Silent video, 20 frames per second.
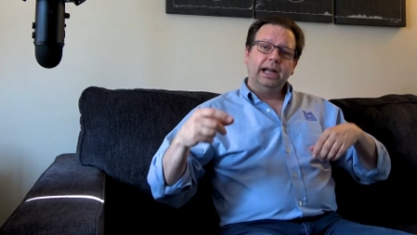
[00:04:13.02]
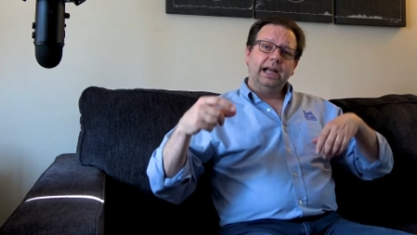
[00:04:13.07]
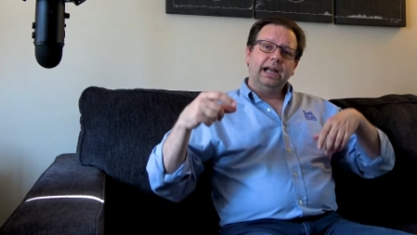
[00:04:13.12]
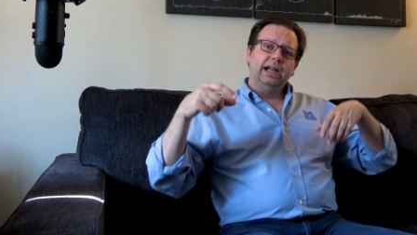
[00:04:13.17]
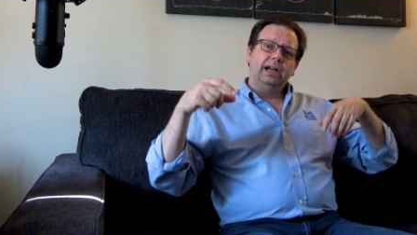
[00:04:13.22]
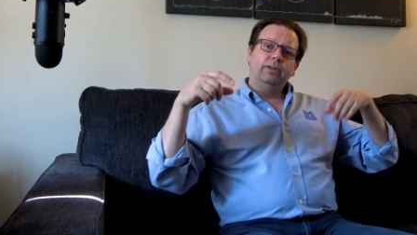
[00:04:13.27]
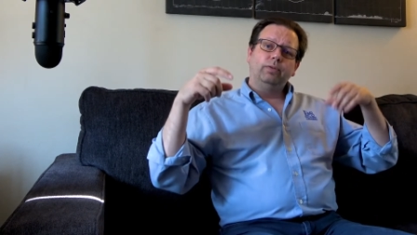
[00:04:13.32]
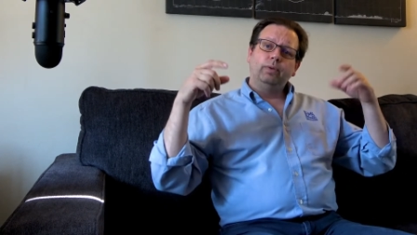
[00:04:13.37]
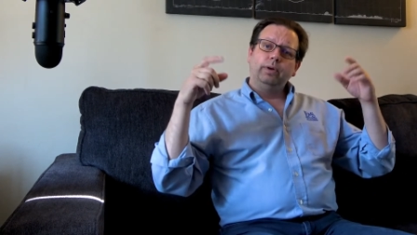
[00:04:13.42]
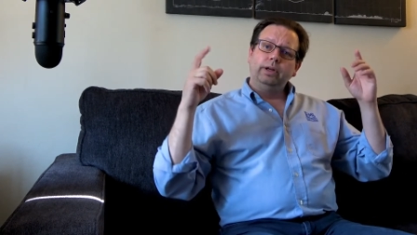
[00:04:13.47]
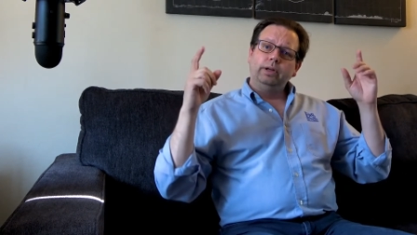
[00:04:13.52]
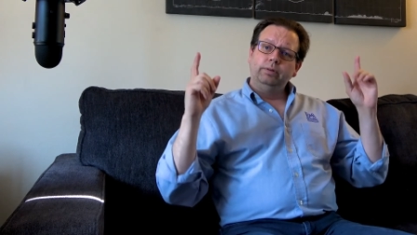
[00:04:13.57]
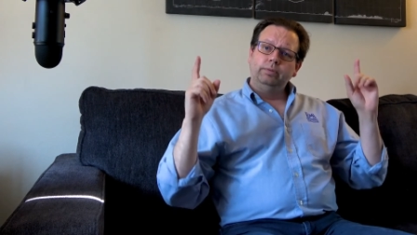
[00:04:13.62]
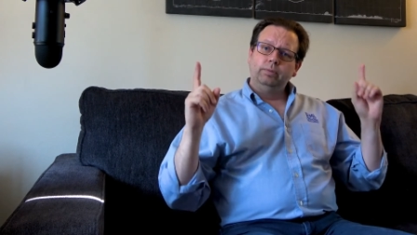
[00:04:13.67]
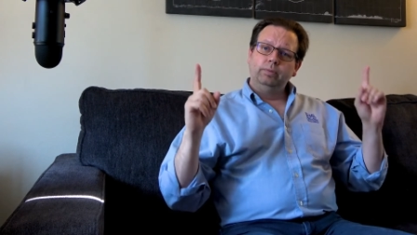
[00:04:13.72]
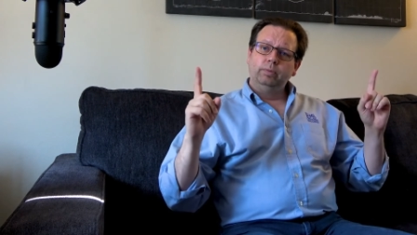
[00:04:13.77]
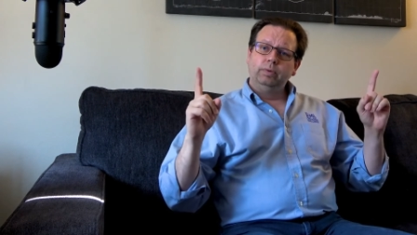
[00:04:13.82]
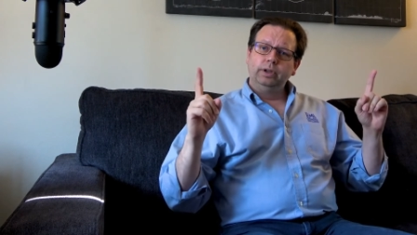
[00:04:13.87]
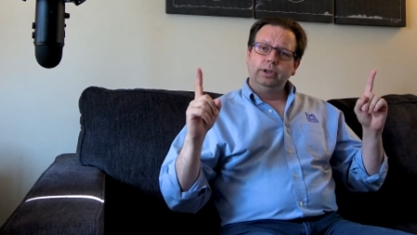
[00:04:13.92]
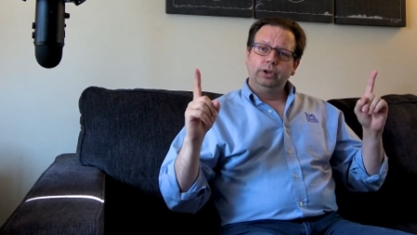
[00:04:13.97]
And if we
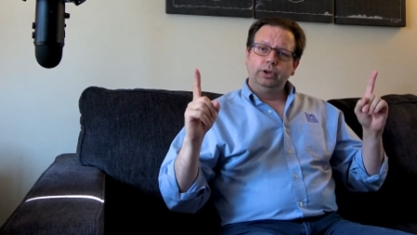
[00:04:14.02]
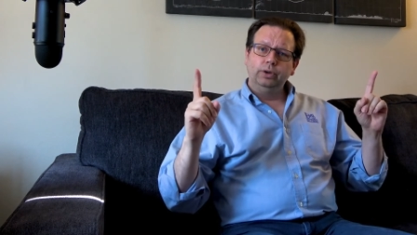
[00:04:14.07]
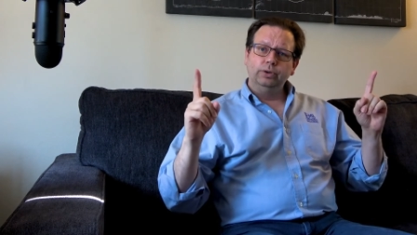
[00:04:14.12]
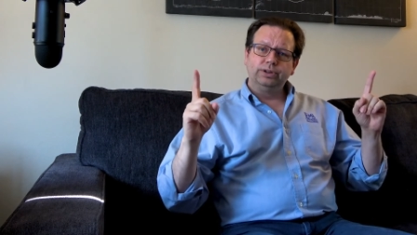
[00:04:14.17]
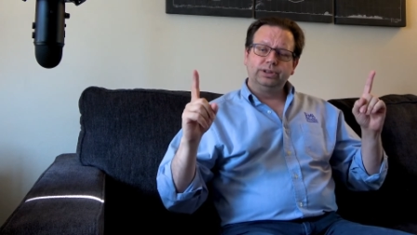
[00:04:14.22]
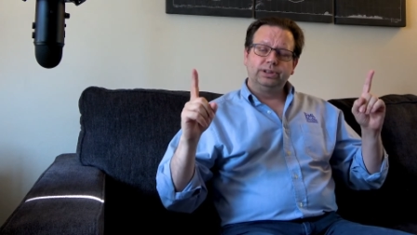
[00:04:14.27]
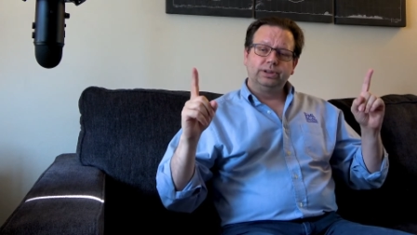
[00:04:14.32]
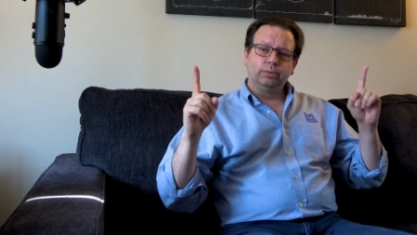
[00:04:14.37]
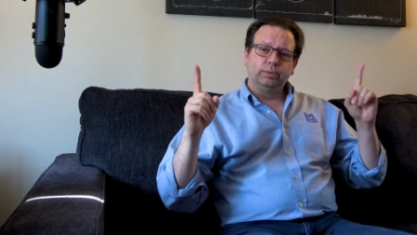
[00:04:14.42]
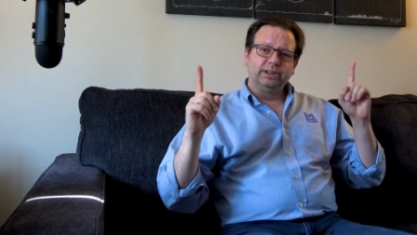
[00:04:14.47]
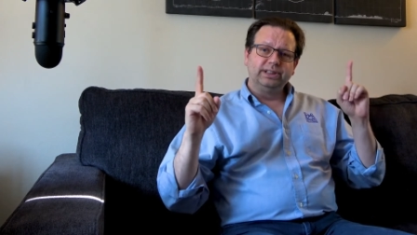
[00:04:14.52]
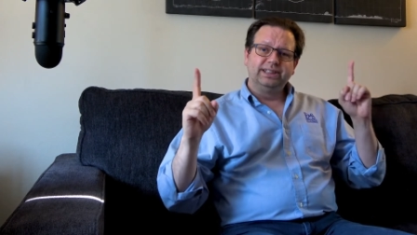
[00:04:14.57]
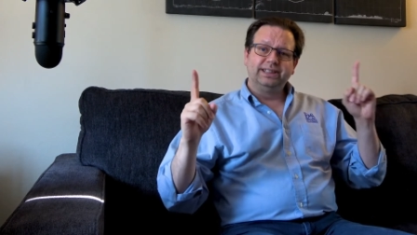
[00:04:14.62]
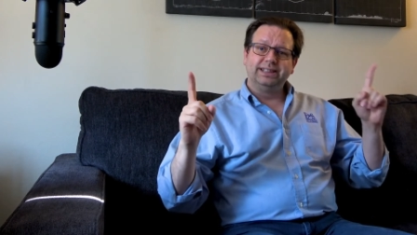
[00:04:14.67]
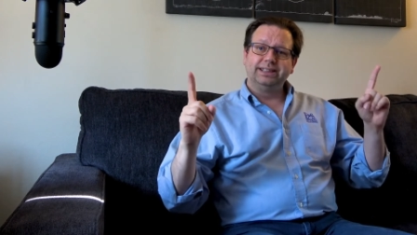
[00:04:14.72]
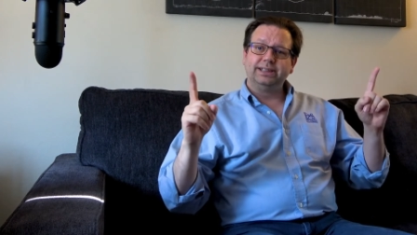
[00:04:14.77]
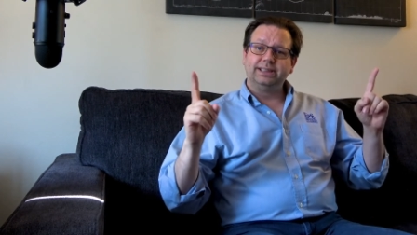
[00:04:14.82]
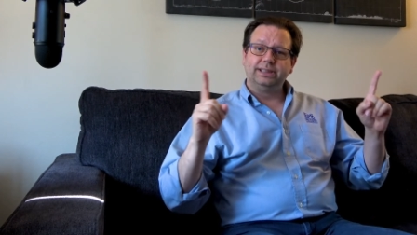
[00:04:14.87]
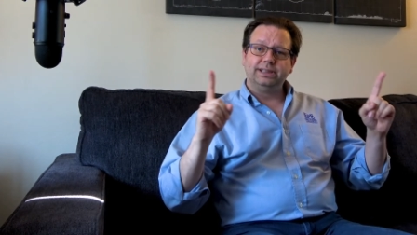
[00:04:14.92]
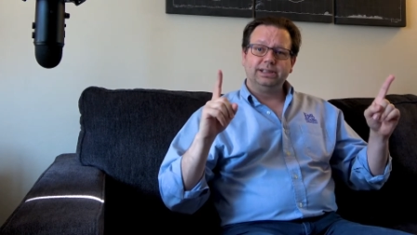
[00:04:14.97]
reduce the
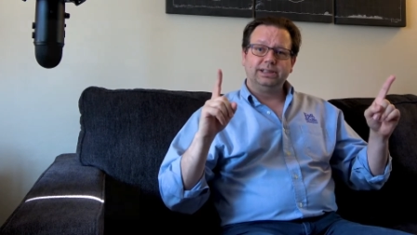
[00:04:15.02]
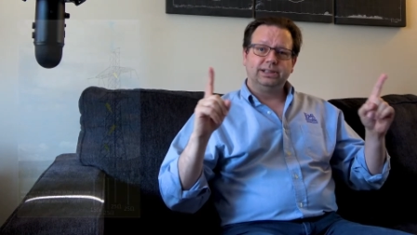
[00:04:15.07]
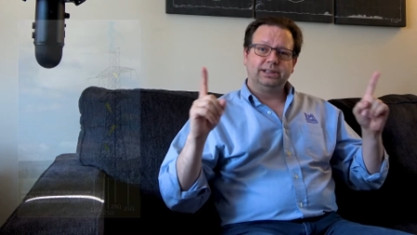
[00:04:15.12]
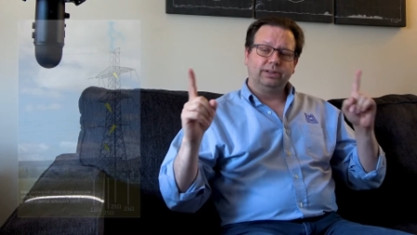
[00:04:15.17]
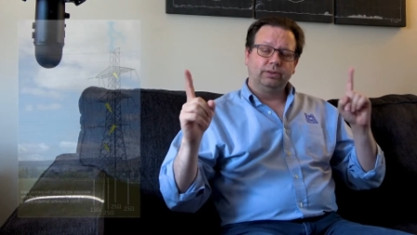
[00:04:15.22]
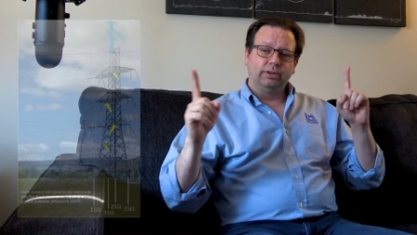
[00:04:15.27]
resistance